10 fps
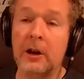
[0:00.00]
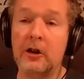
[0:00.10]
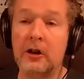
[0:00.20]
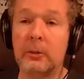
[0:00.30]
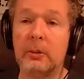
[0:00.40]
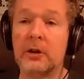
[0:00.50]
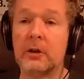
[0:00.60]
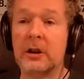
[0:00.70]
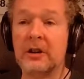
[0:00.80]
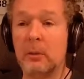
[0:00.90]

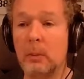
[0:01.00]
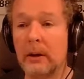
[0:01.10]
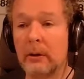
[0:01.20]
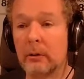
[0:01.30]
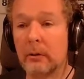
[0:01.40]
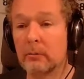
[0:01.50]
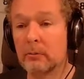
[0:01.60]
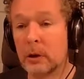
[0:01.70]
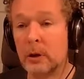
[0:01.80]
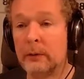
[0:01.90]
Suicides went through the
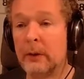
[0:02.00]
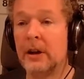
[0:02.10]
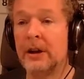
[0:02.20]
roof